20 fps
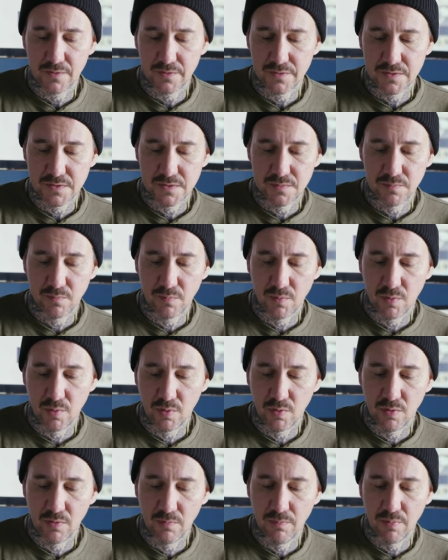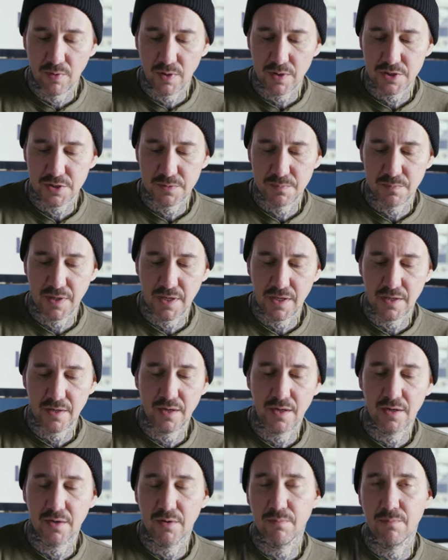a small brush
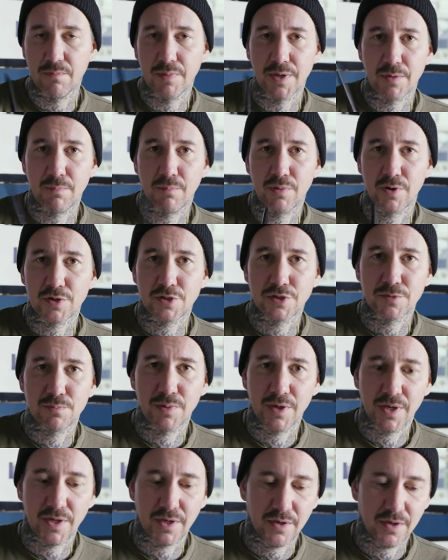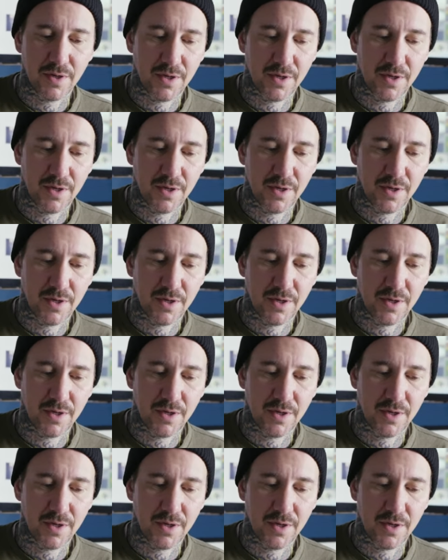pen and a big brush pen